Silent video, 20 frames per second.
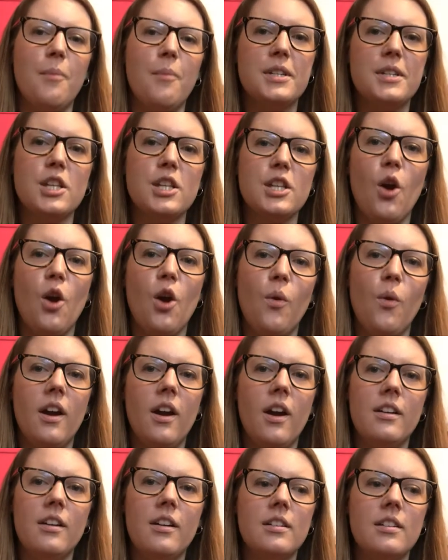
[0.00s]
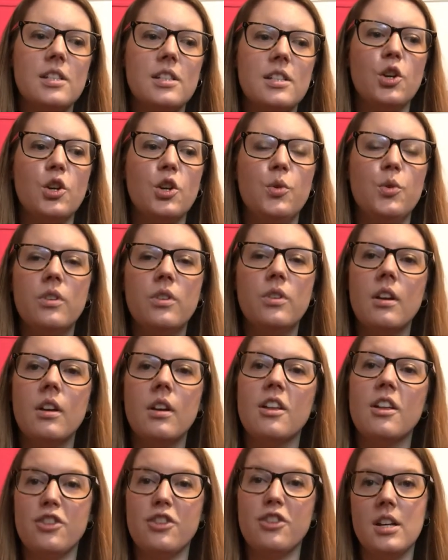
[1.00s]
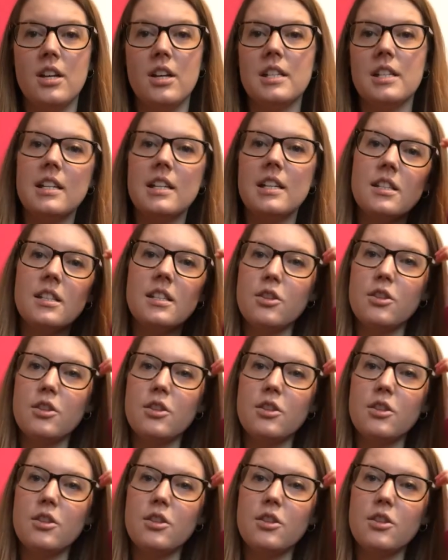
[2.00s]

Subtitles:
So soon Thursday's